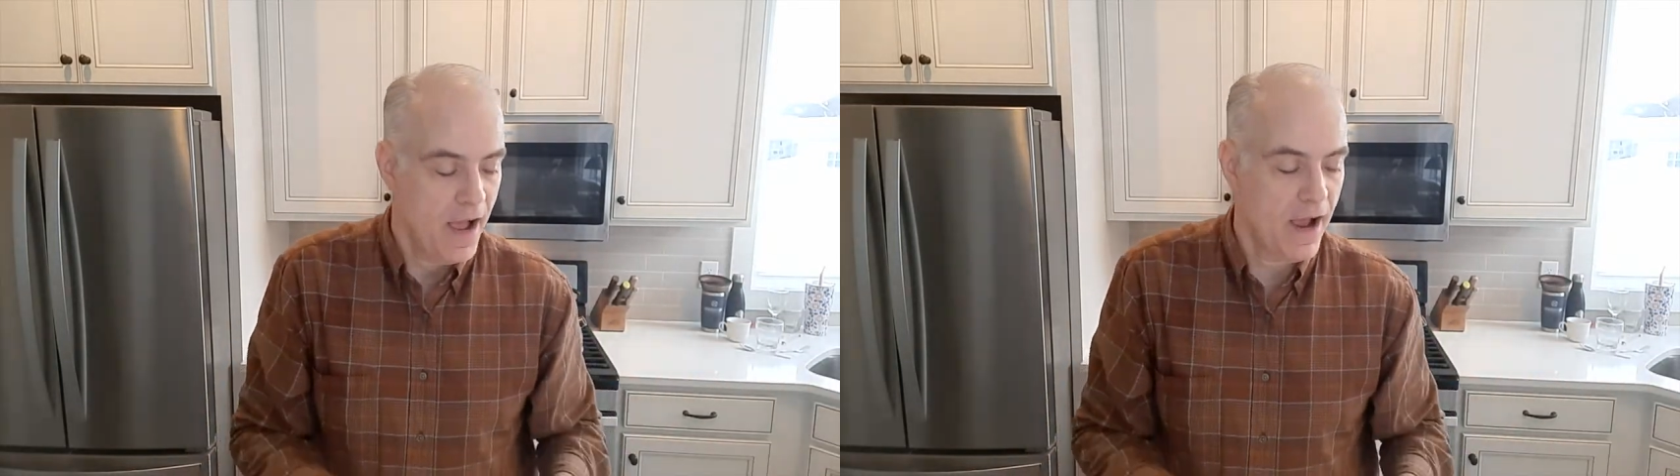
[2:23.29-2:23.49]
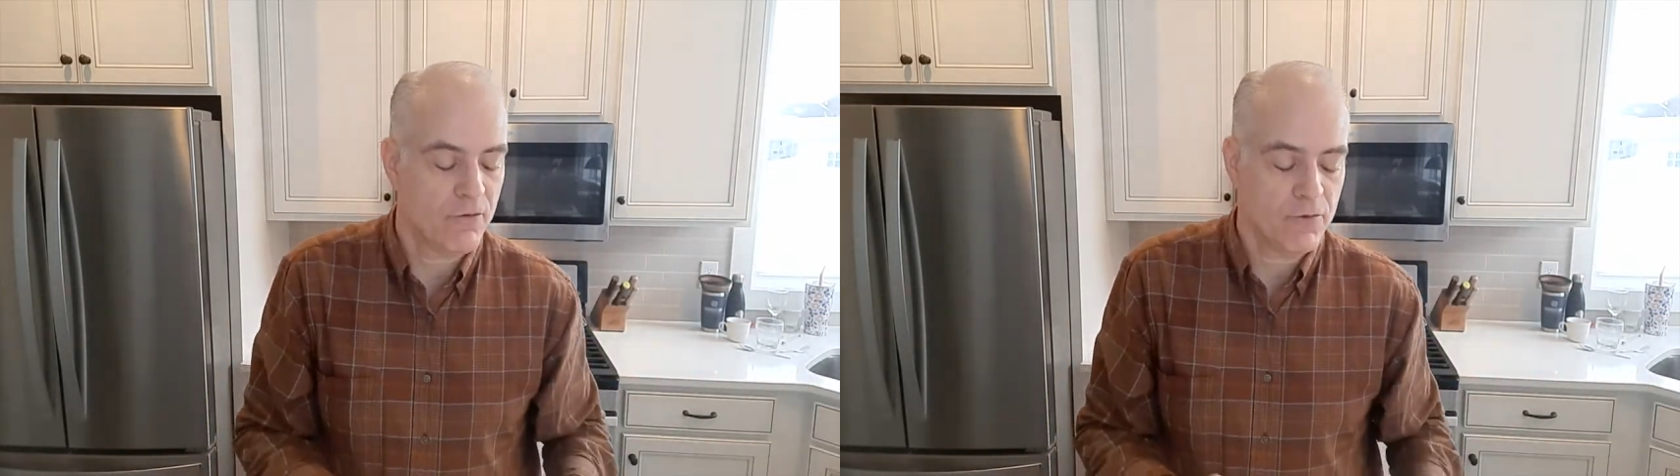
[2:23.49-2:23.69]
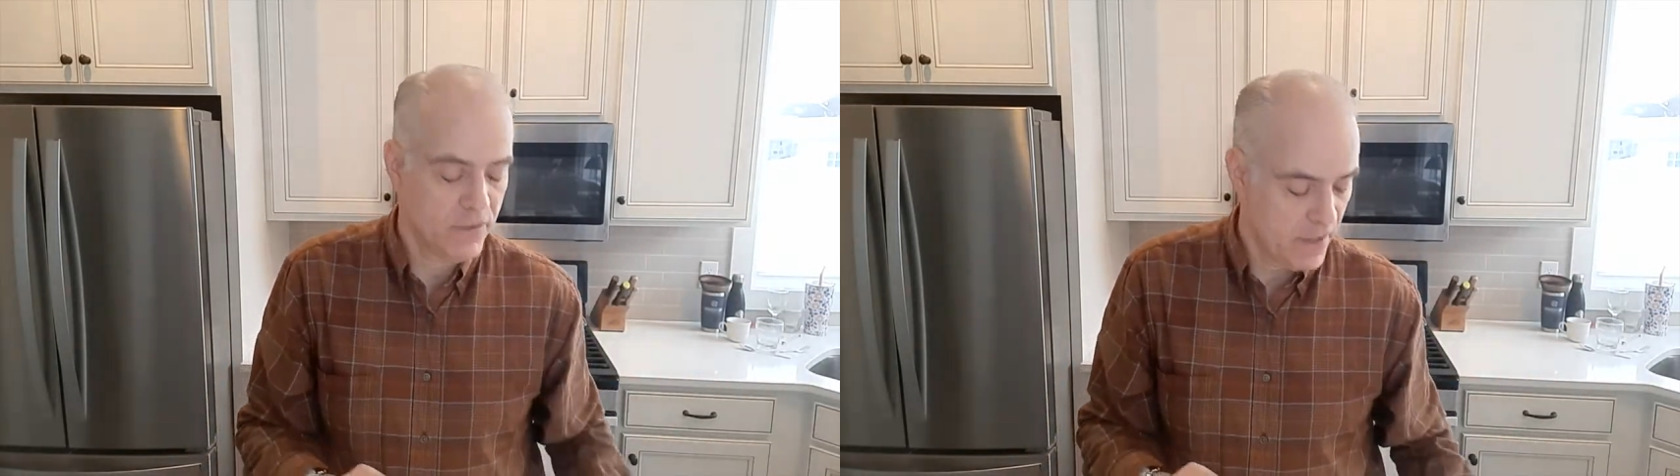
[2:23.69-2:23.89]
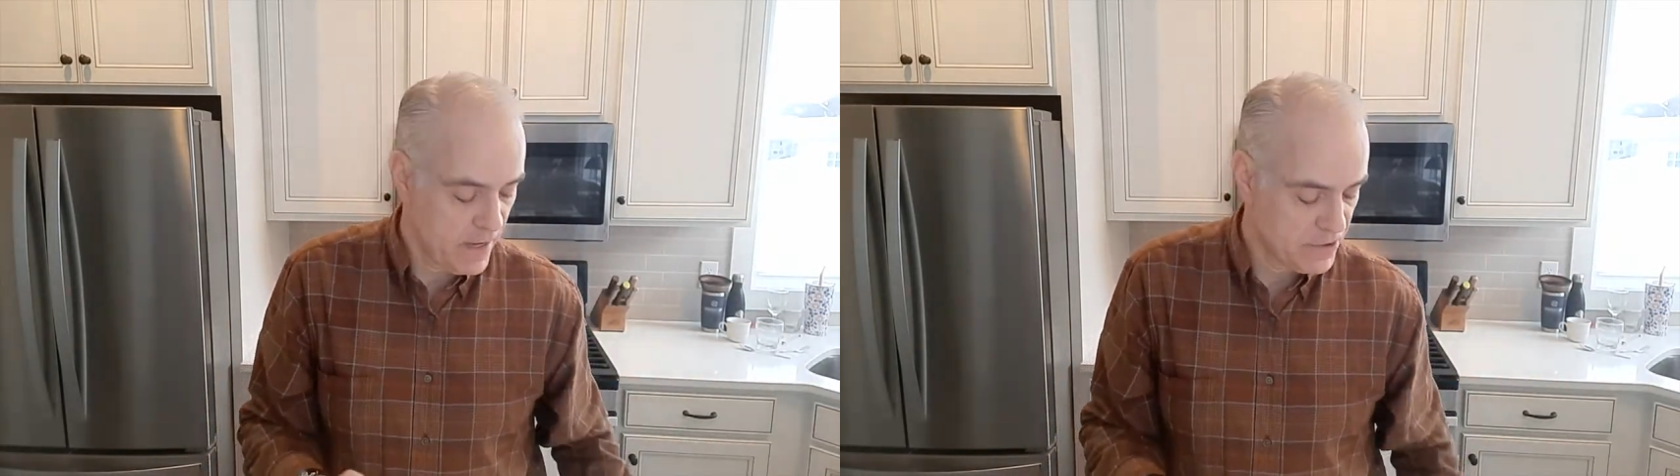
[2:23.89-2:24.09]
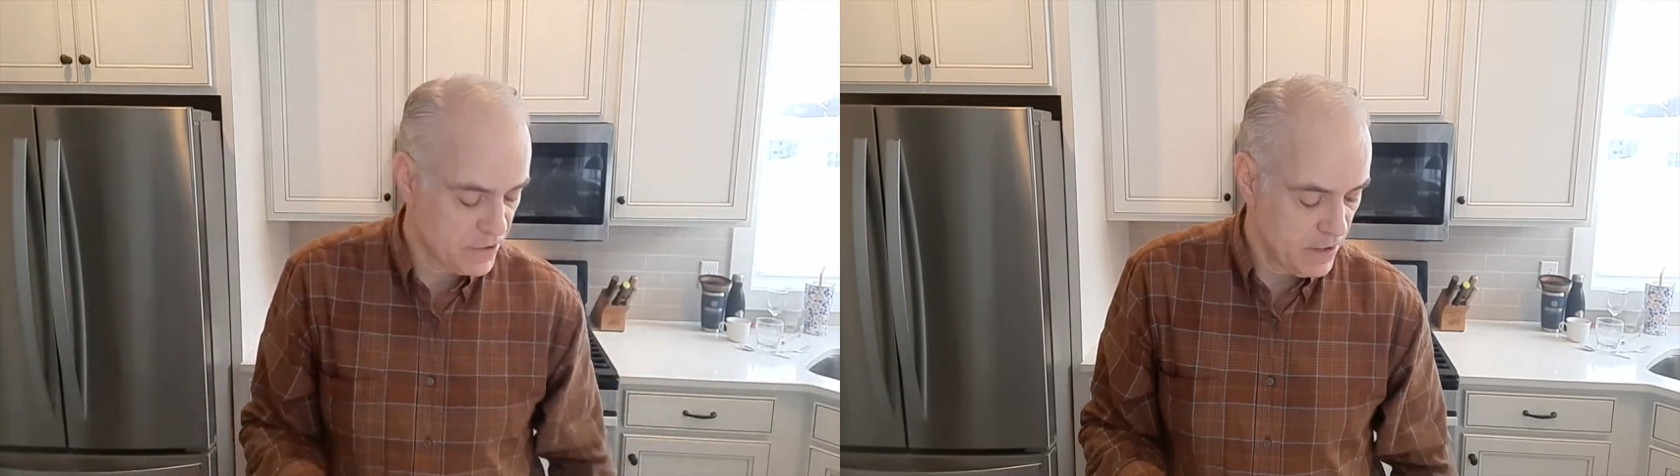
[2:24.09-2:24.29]
I
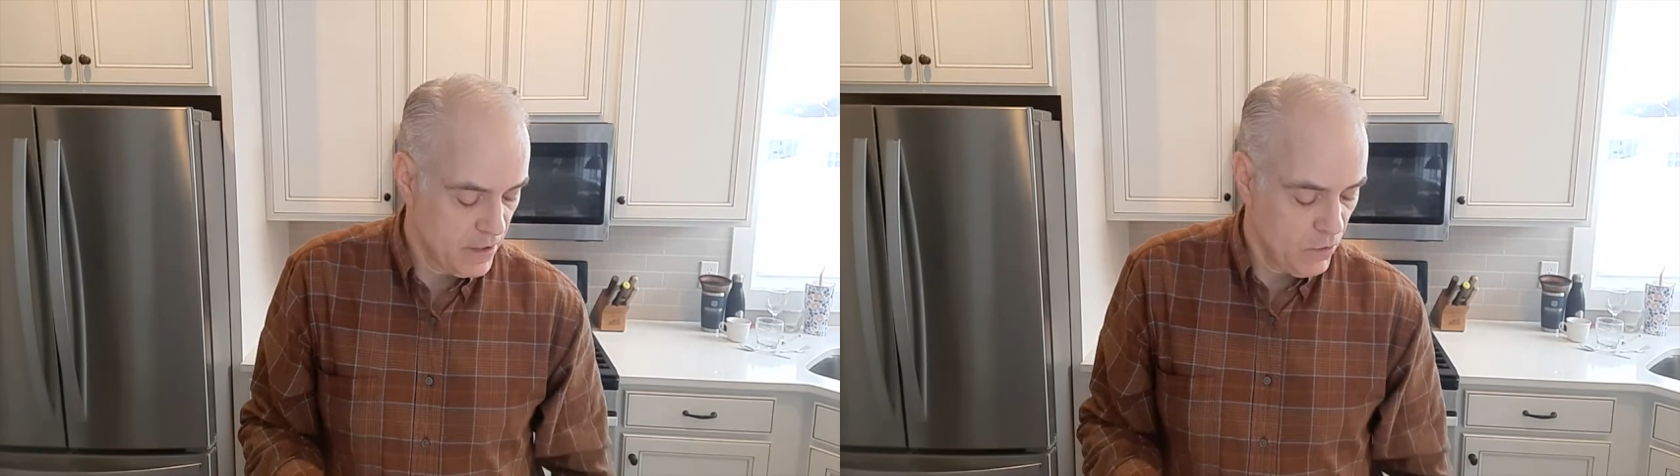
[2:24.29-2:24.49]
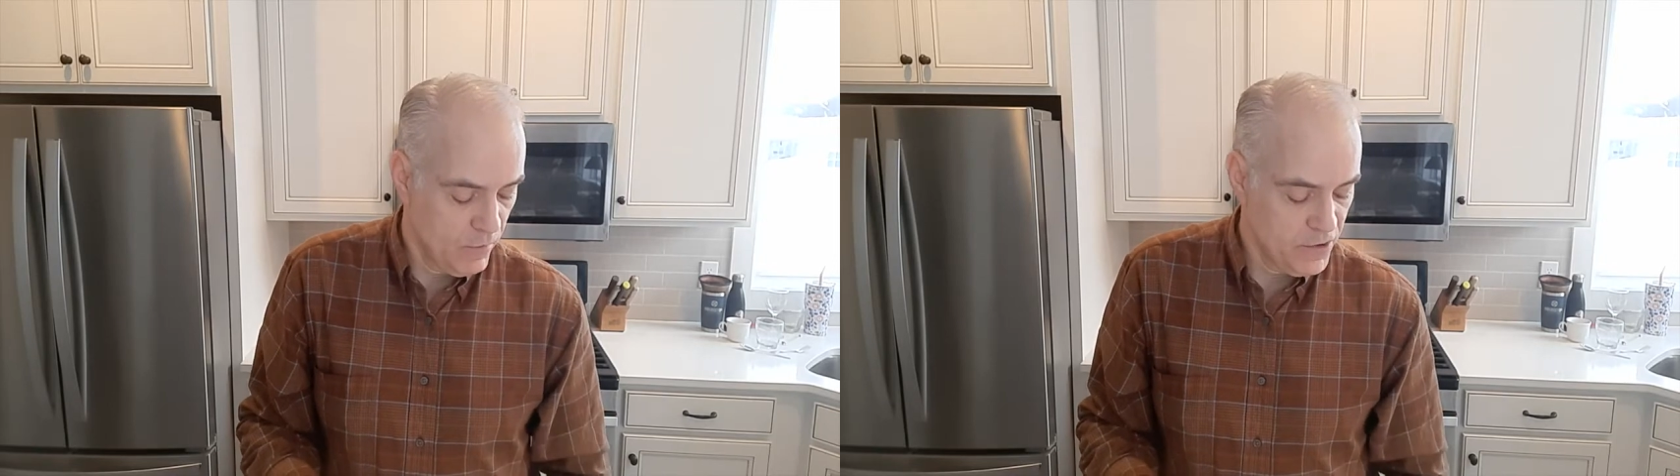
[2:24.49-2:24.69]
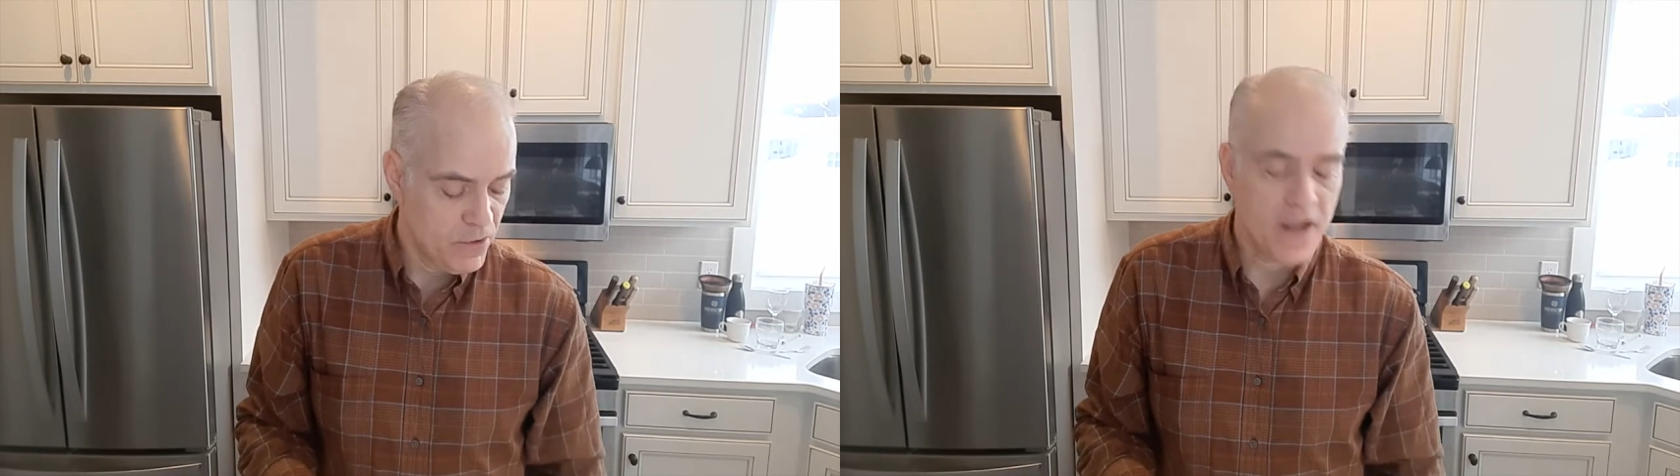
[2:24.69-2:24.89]
realized when you're